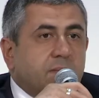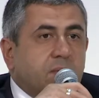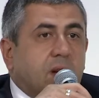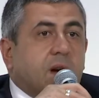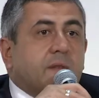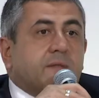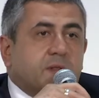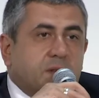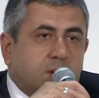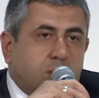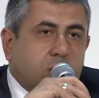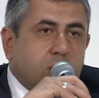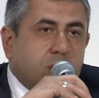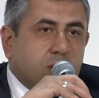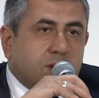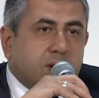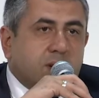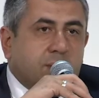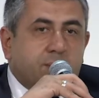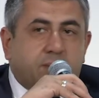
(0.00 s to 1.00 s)
after
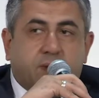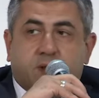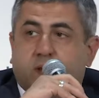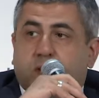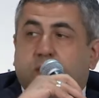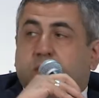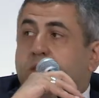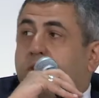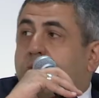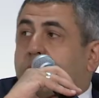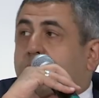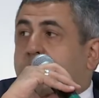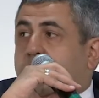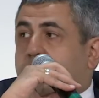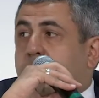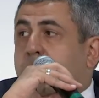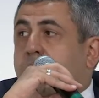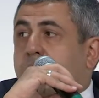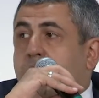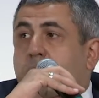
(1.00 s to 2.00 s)
World Cup. And
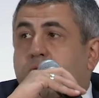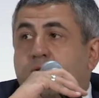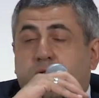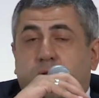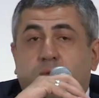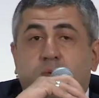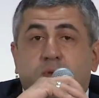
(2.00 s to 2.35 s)
your question